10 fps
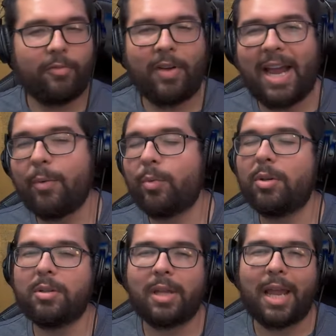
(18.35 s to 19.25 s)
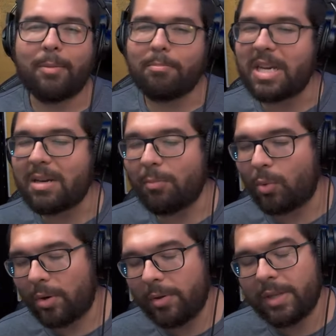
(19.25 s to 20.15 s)
viral and
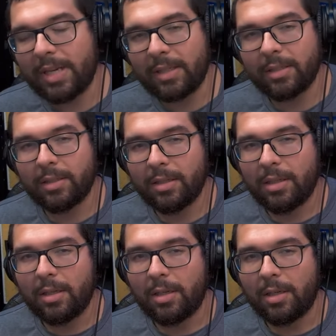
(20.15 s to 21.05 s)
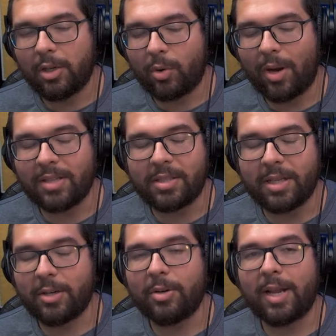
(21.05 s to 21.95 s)
meme-worthy across
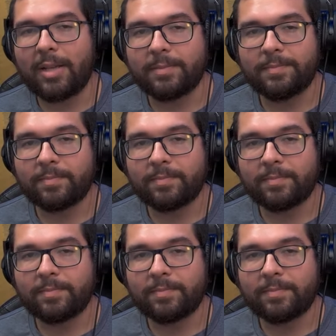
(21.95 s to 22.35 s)
the internet.